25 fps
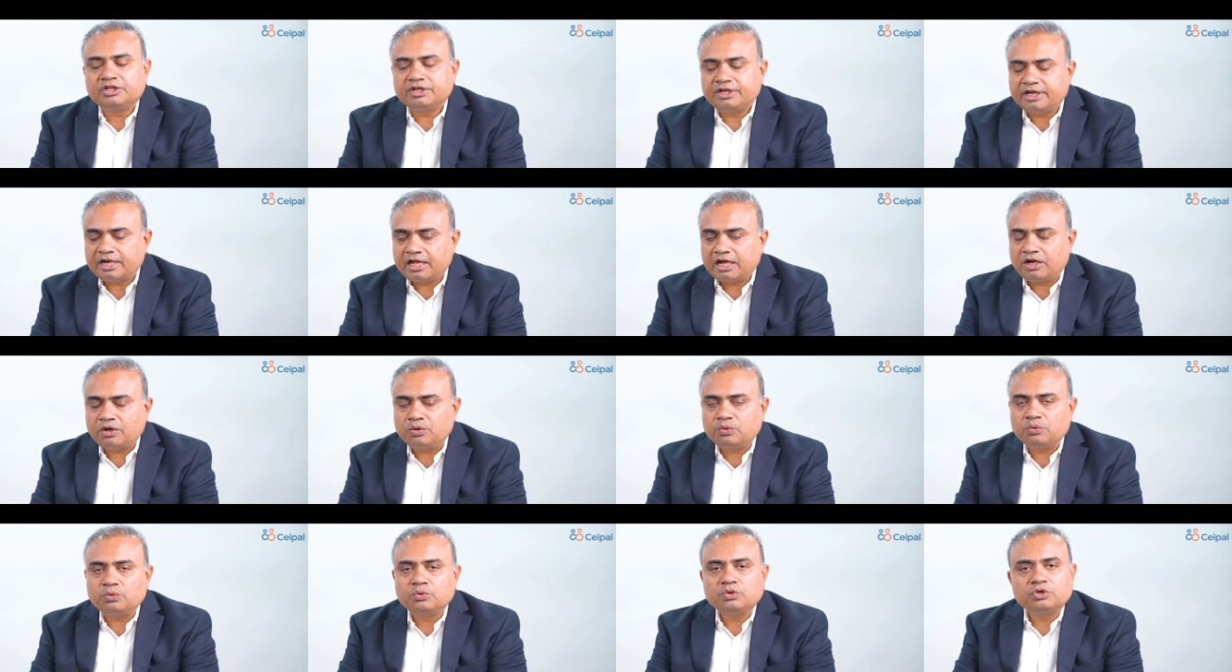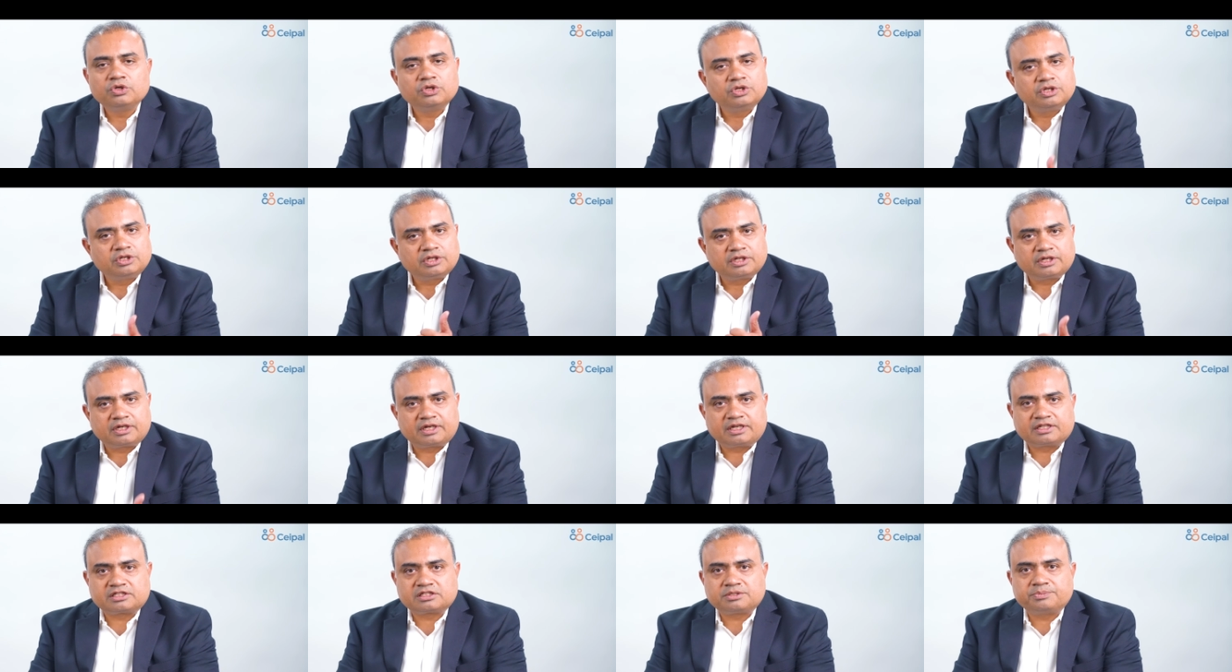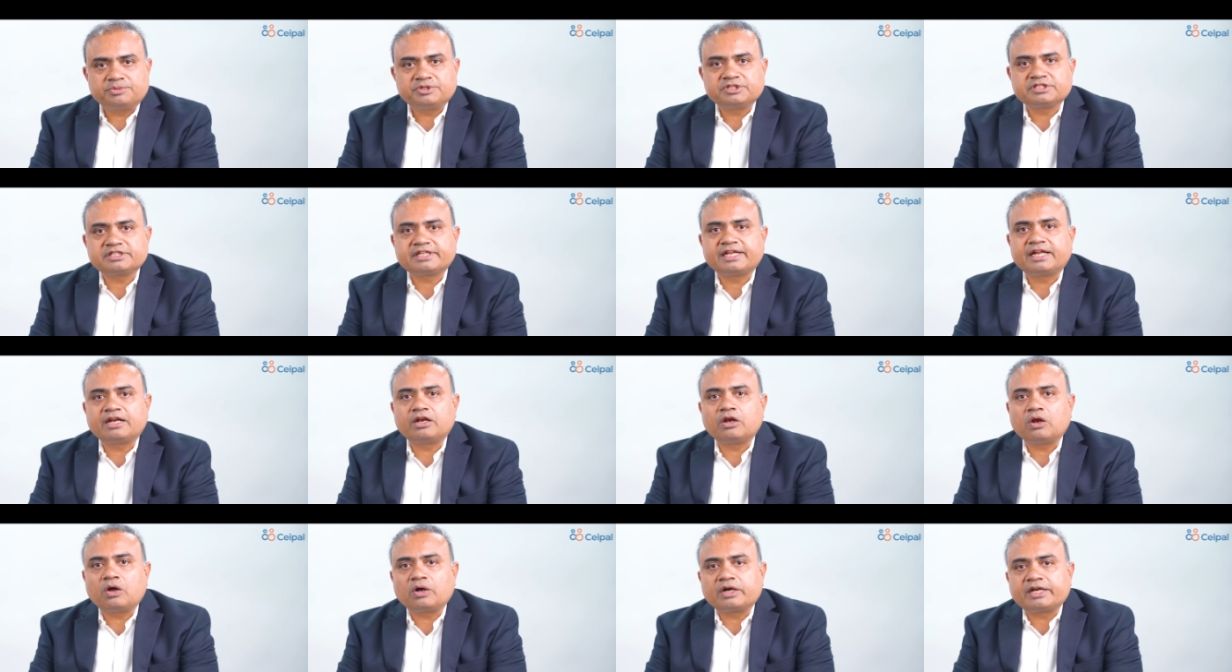Now, customers
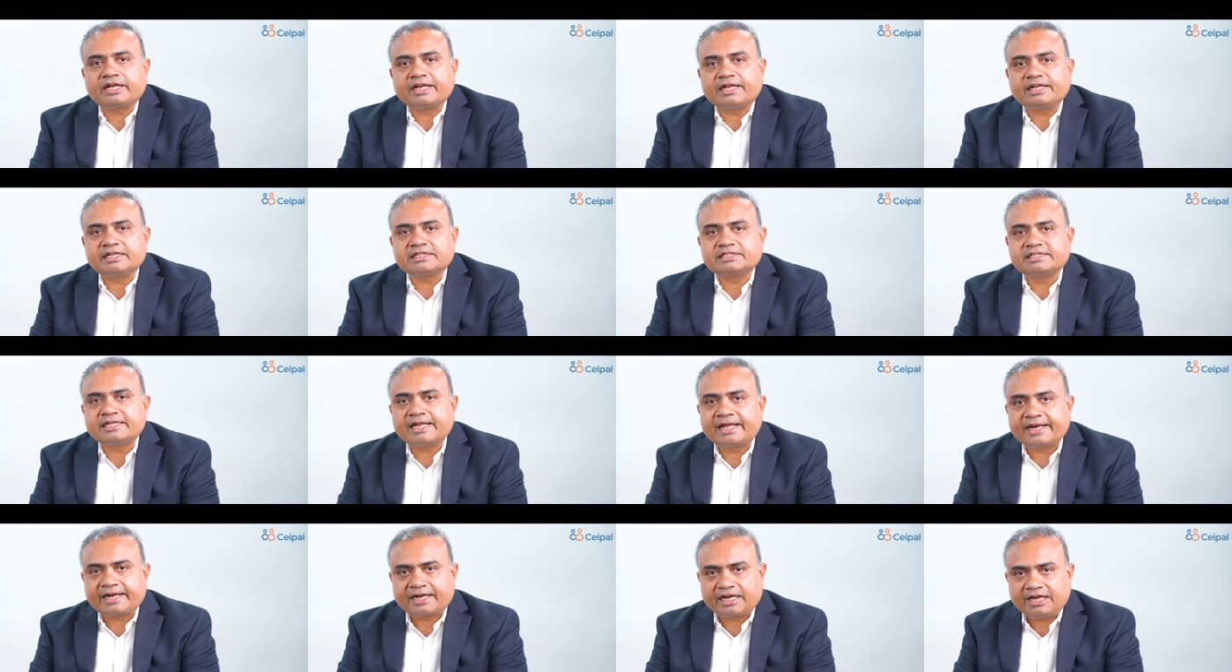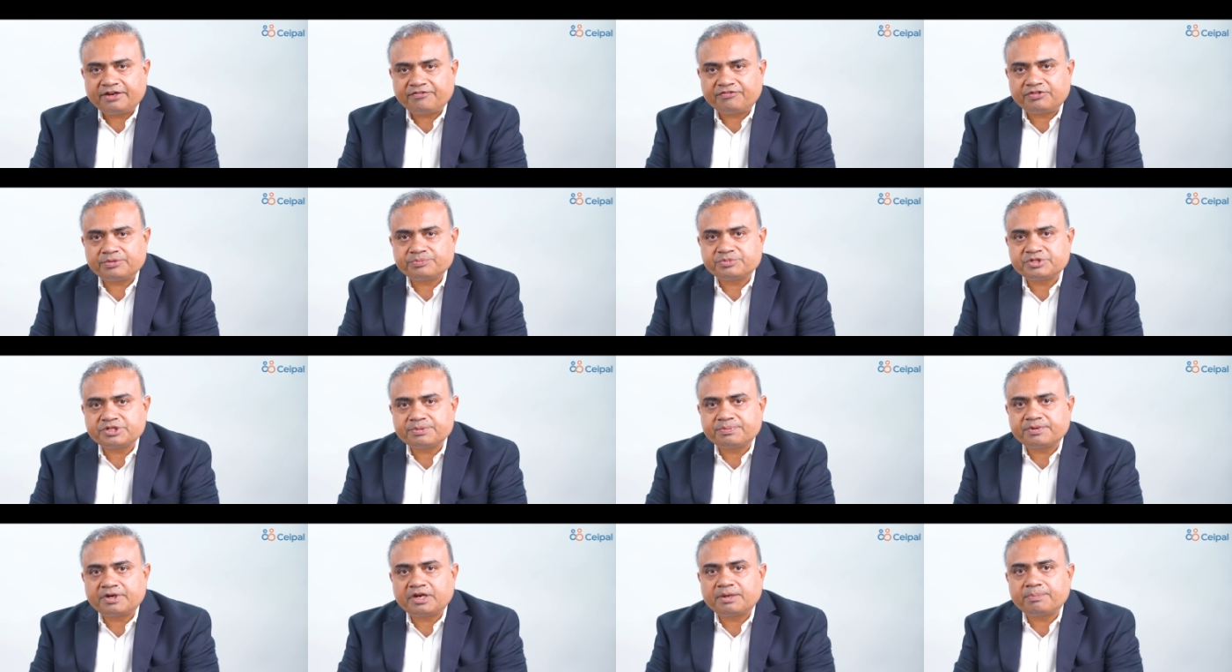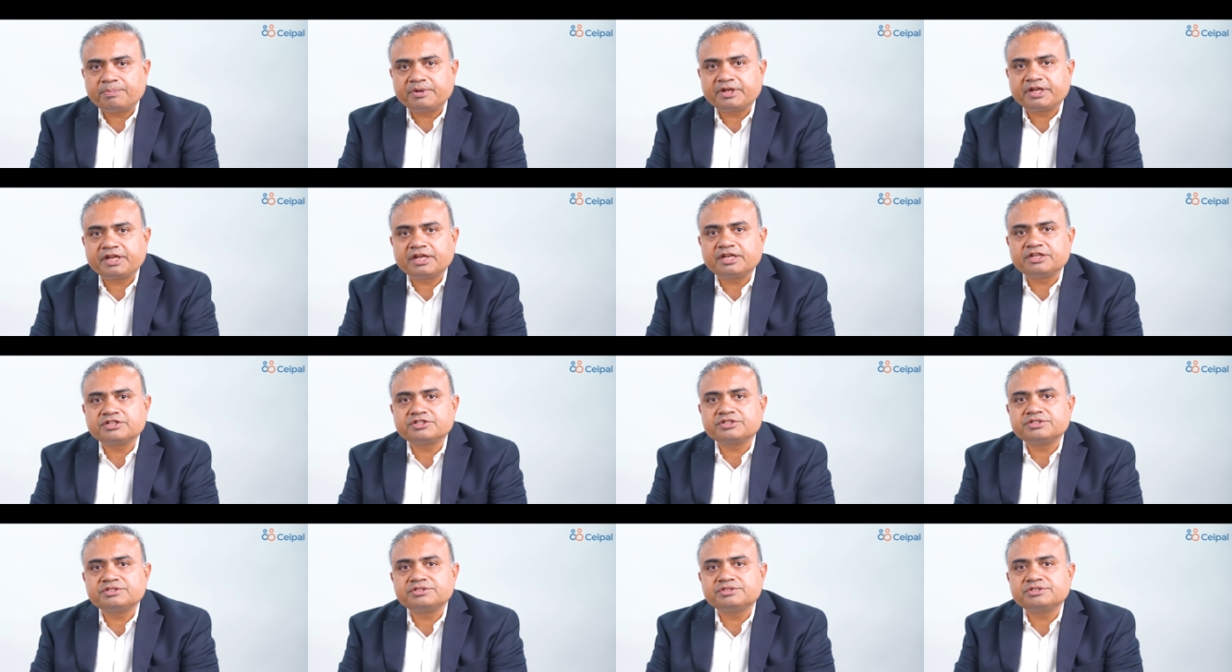can log tickets directly from Ceipal
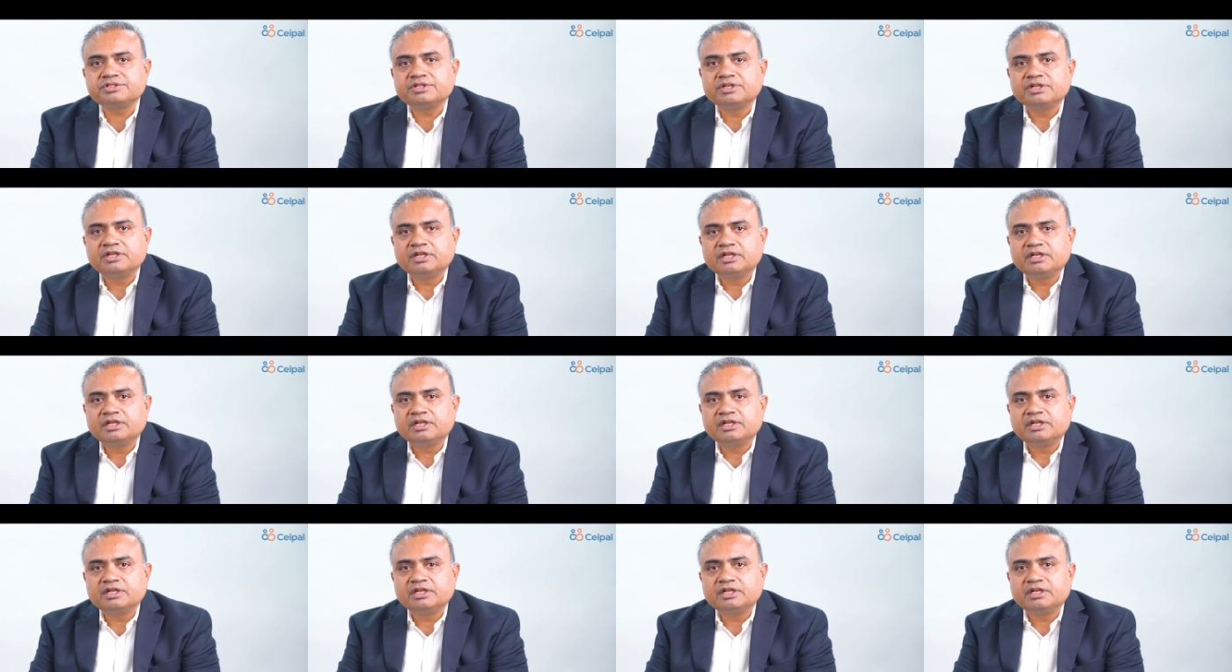applications,